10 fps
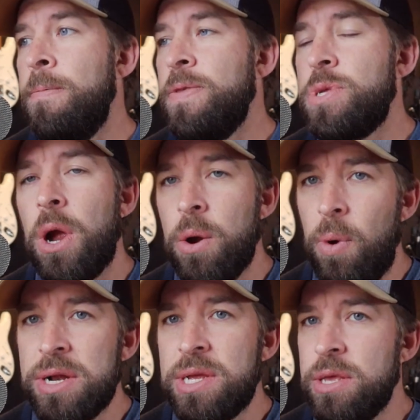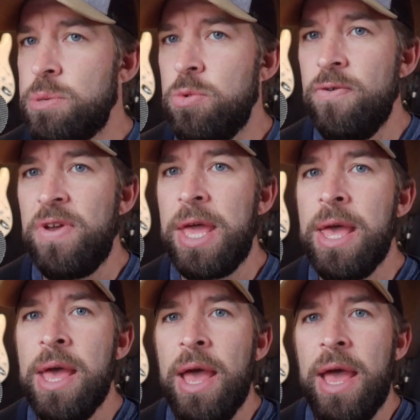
started watching this movie.